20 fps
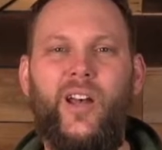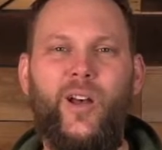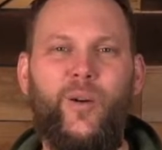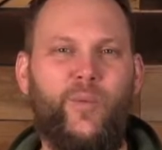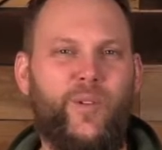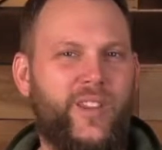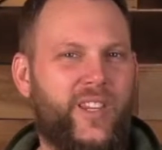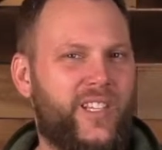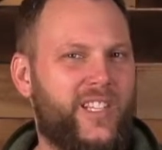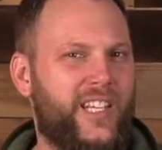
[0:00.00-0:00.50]

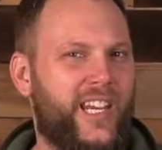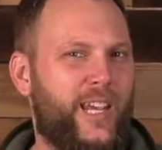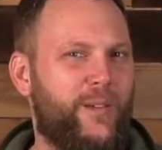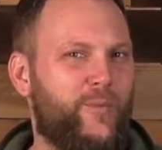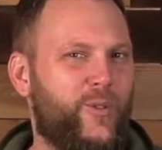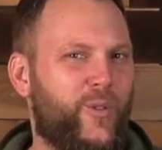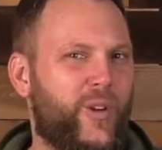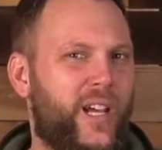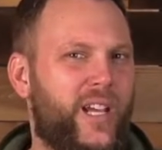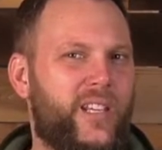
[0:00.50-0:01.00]
with the same
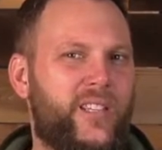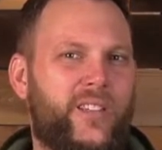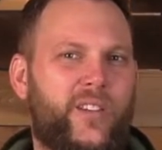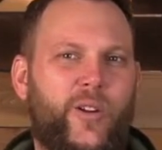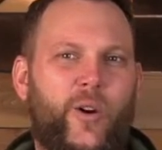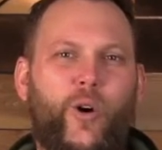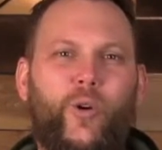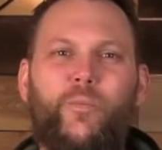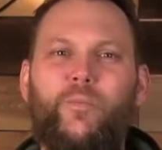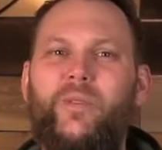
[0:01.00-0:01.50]
grace,
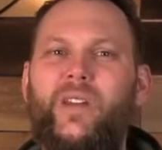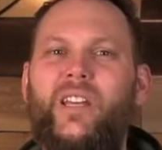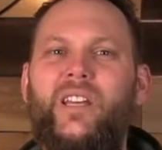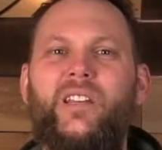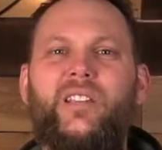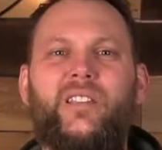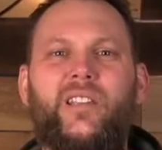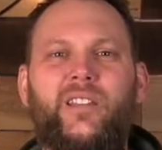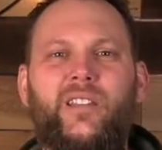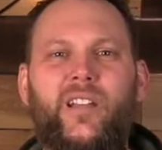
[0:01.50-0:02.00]
hope,
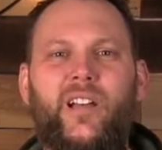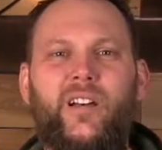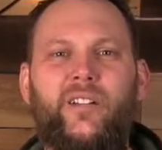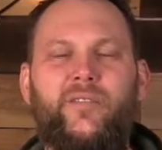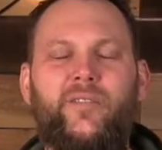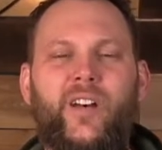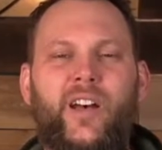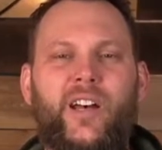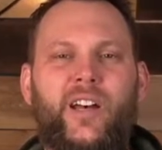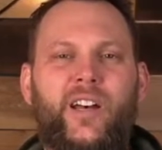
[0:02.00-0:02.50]
peace, and
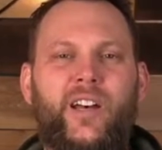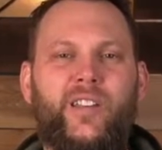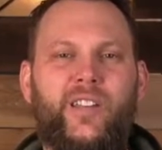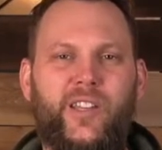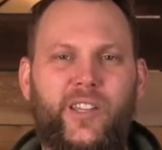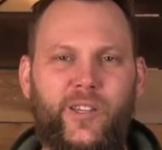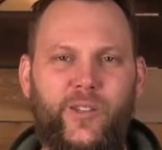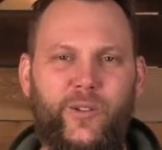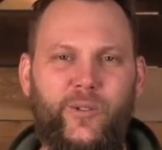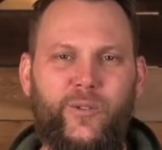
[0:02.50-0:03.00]
love that
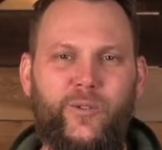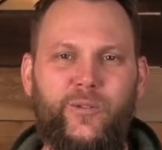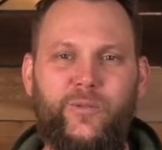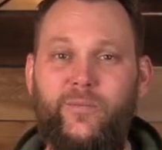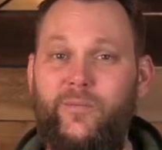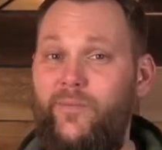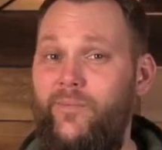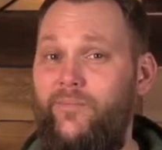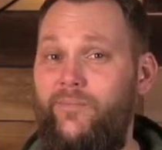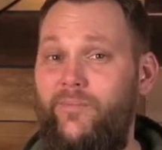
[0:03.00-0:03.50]
you
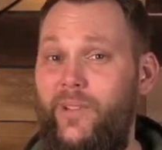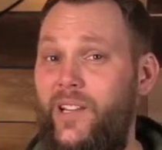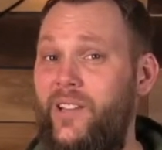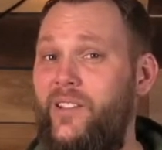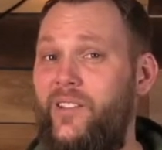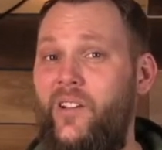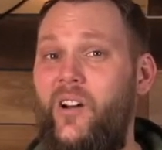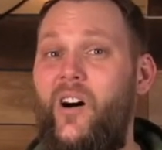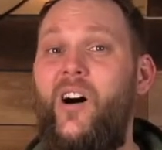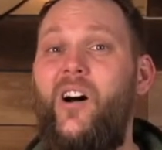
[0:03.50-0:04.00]
and
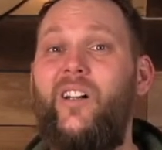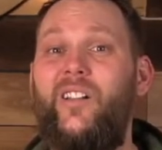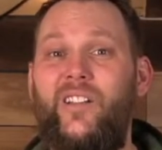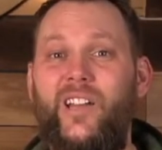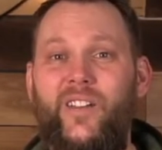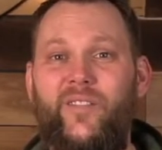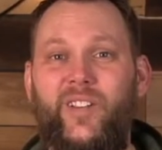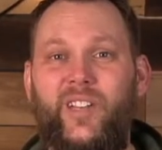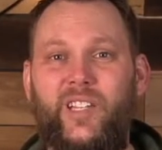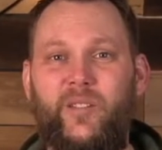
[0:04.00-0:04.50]
Saul
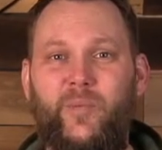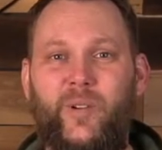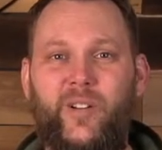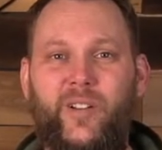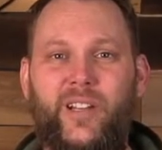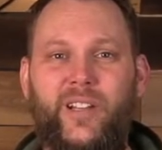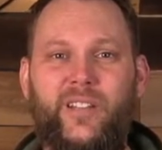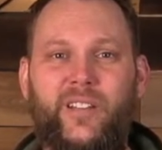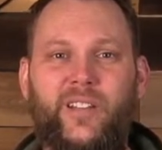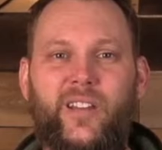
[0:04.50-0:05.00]
have
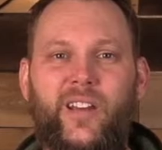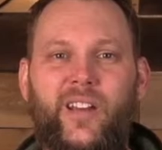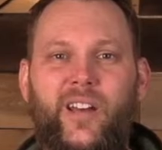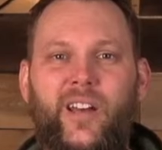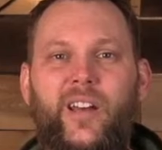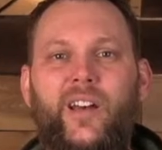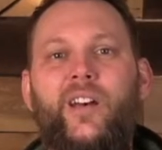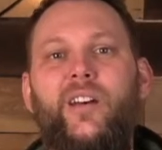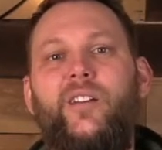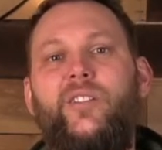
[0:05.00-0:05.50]
experienced,
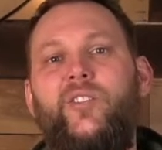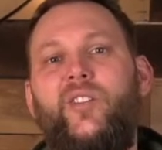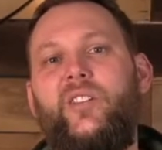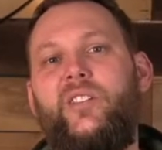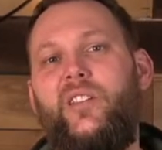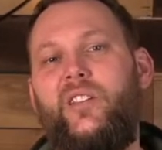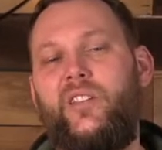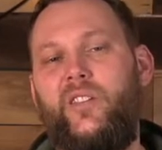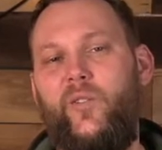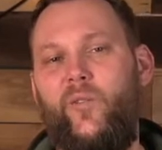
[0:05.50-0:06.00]
just
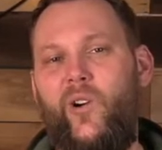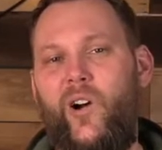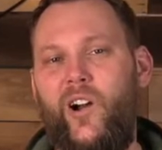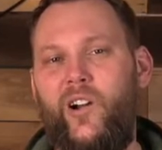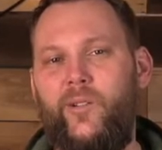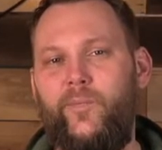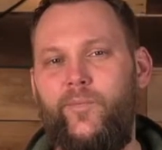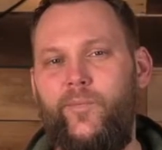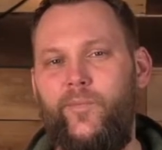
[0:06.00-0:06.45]
as you are.